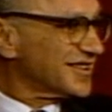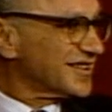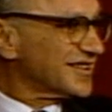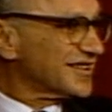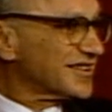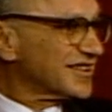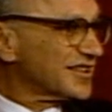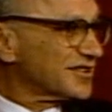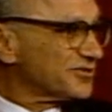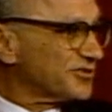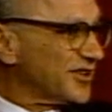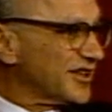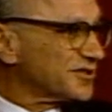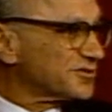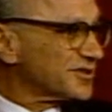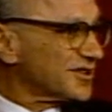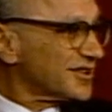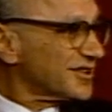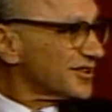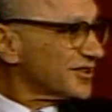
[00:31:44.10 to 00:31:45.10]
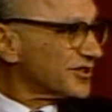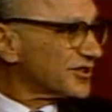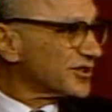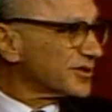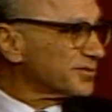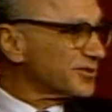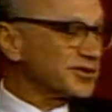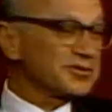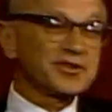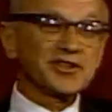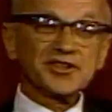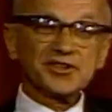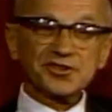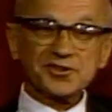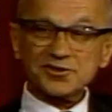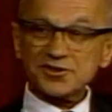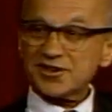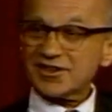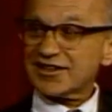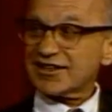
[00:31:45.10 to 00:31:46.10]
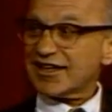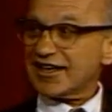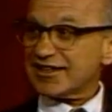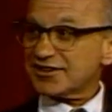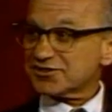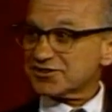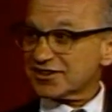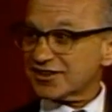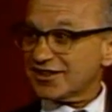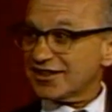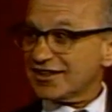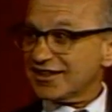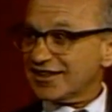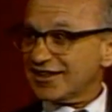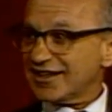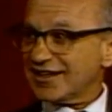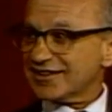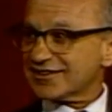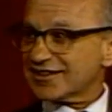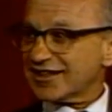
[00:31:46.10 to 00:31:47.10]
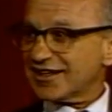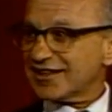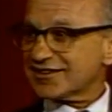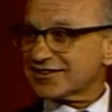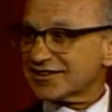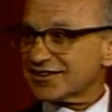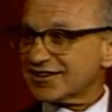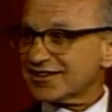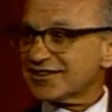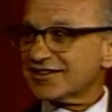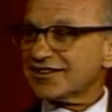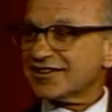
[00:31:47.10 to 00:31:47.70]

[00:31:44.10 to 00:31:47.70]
that federal urban renewal and housing and, and uh,